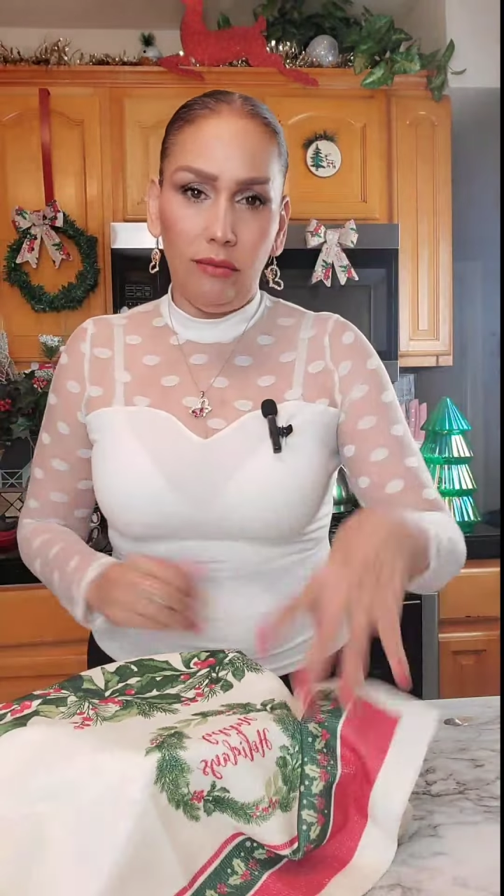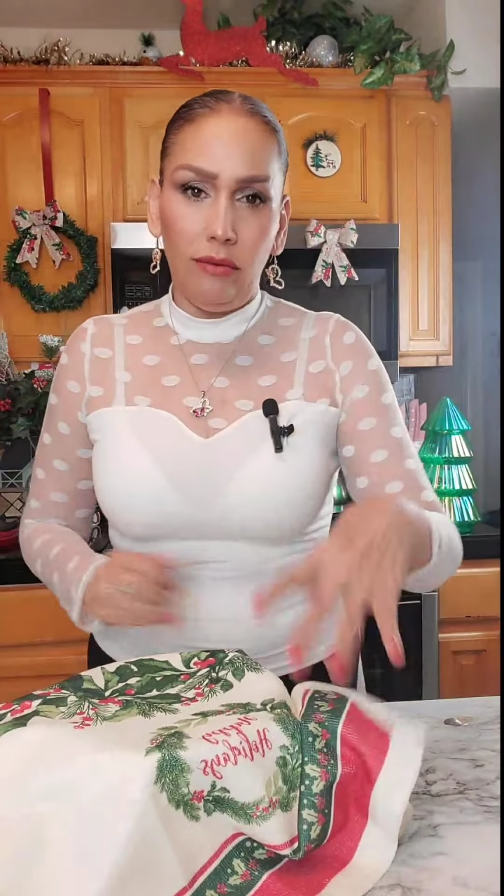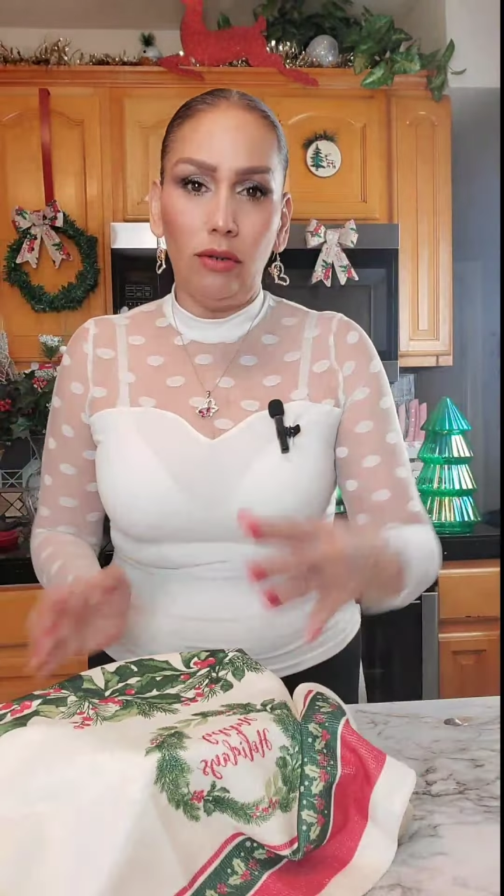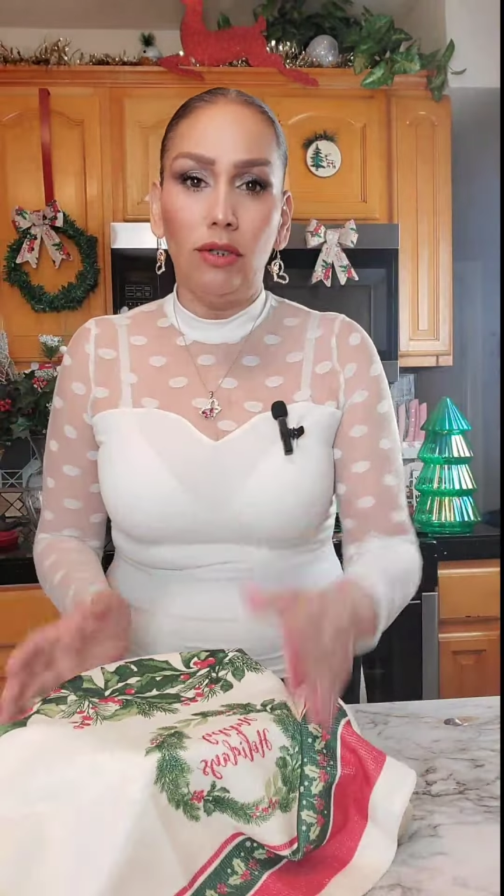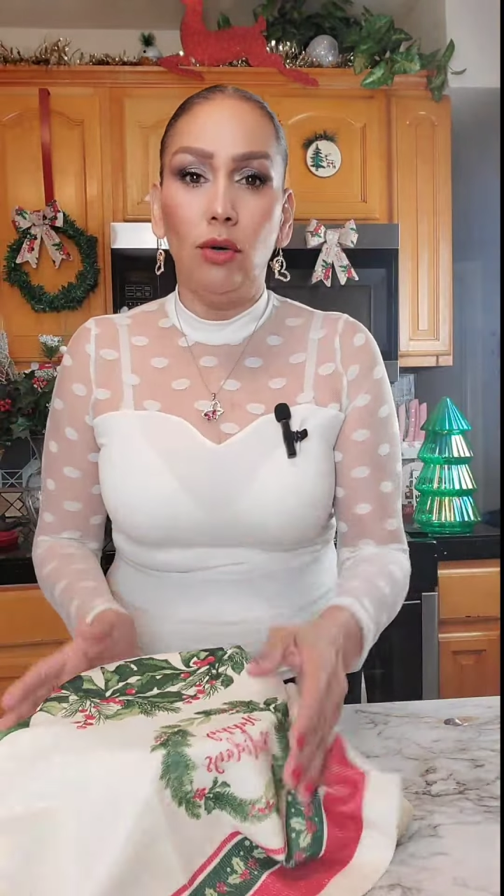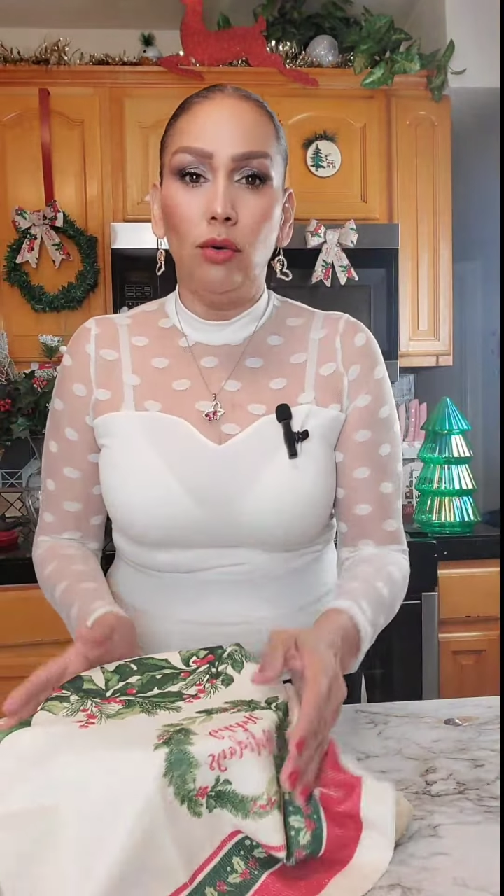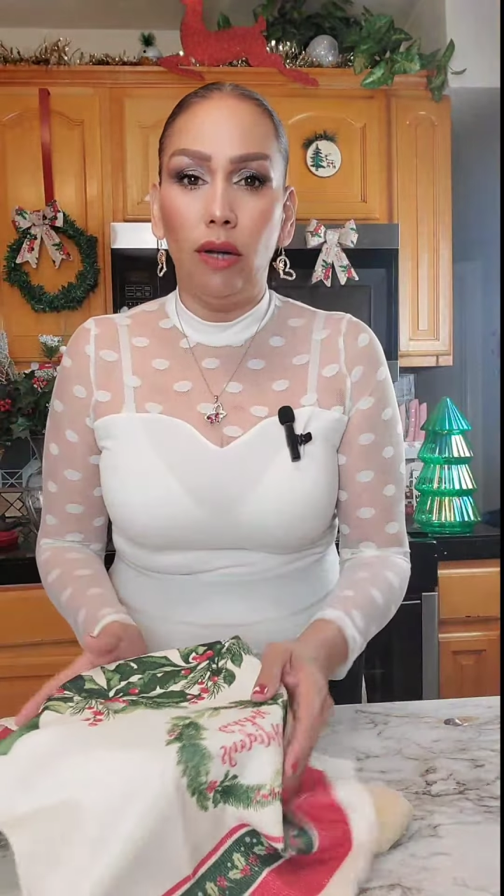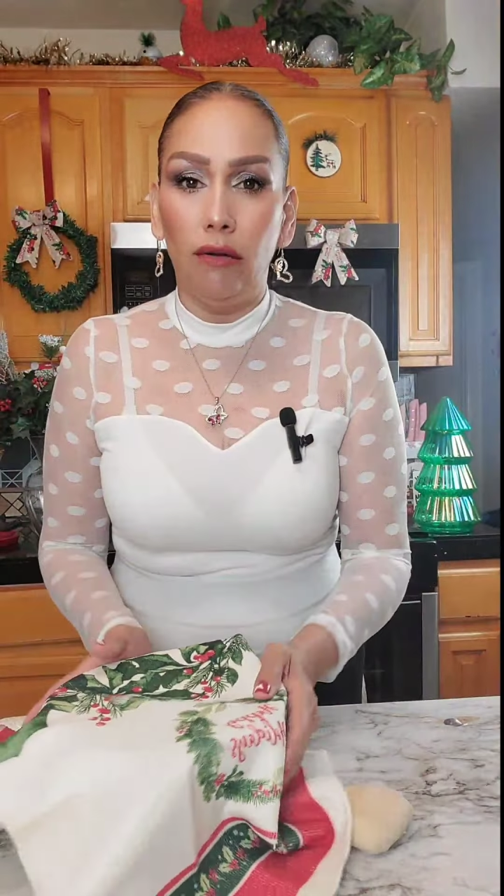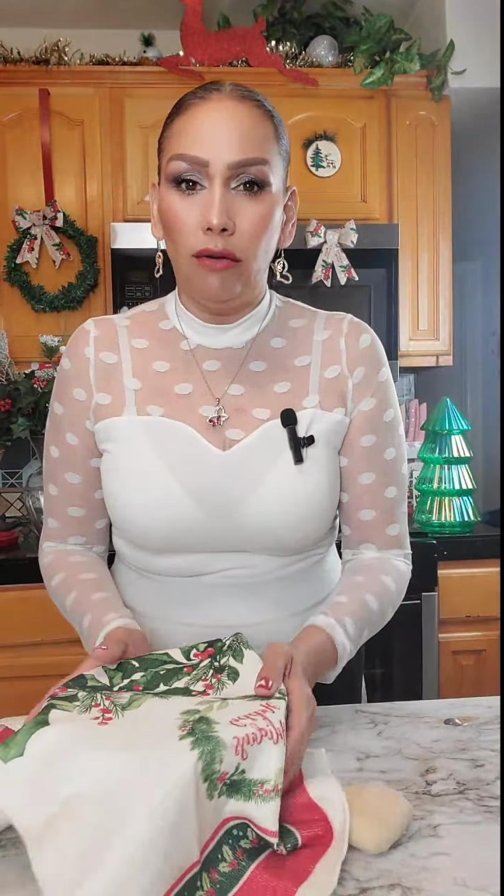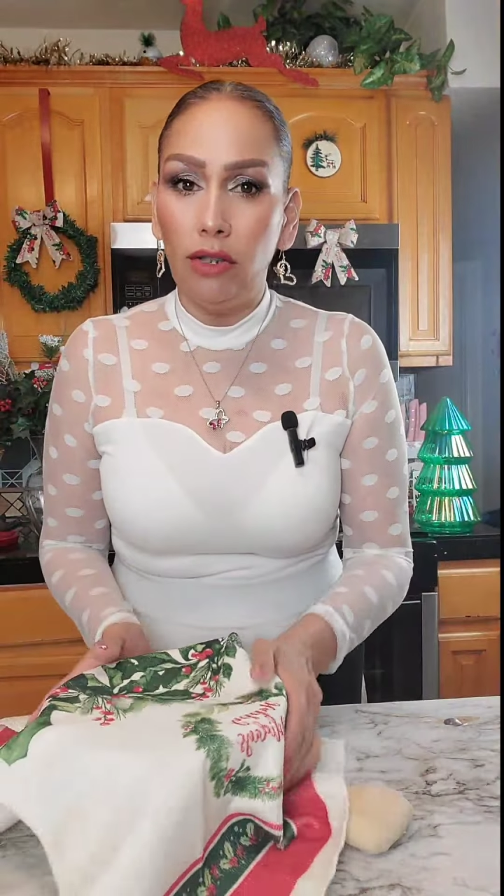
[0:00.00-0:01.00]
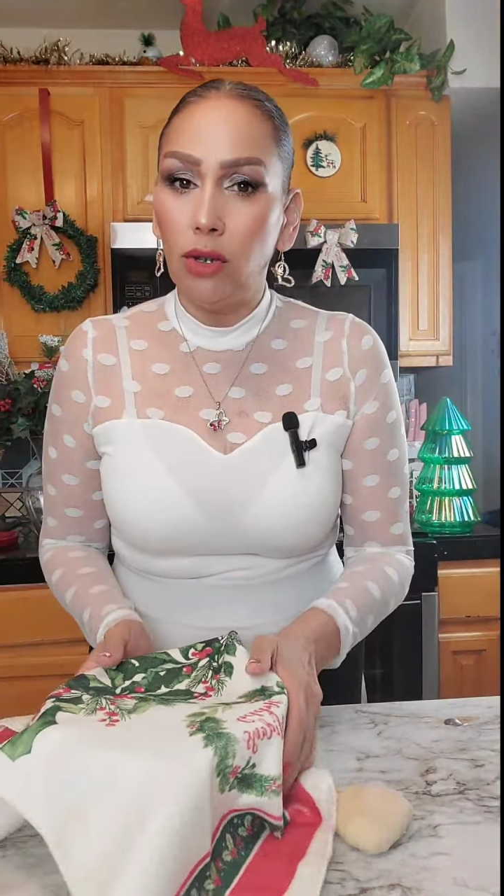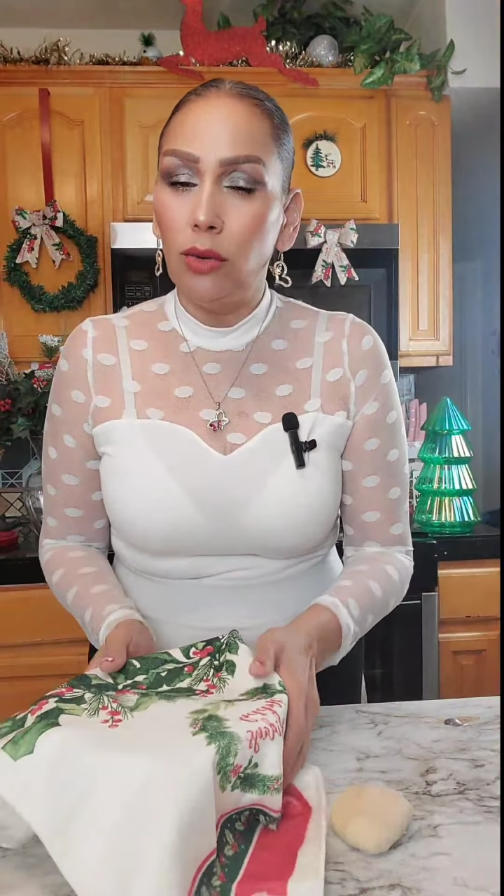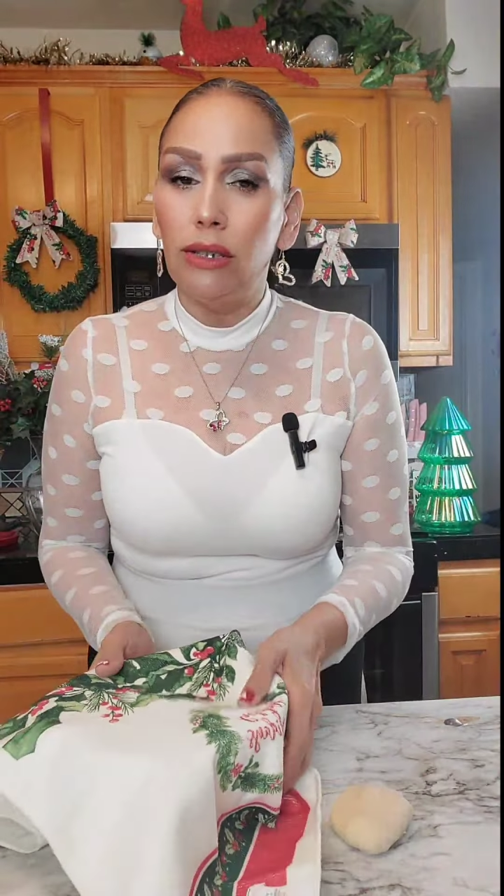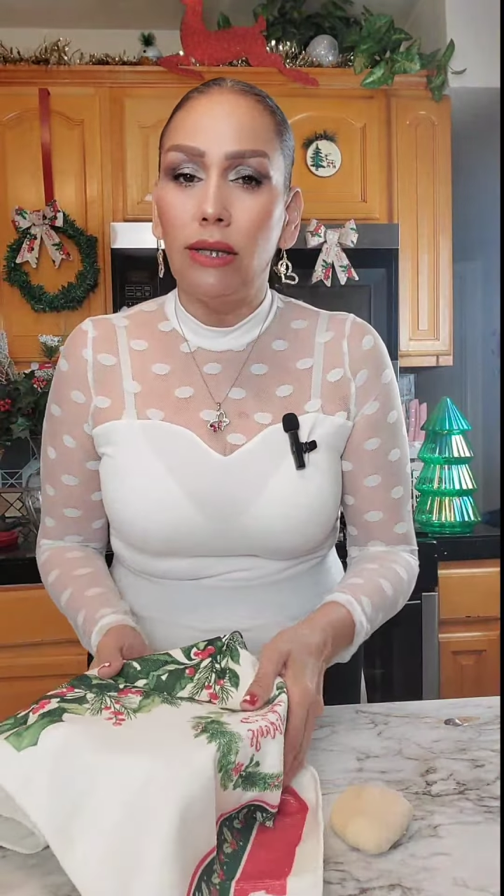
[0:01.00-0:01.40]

of your dough covered so it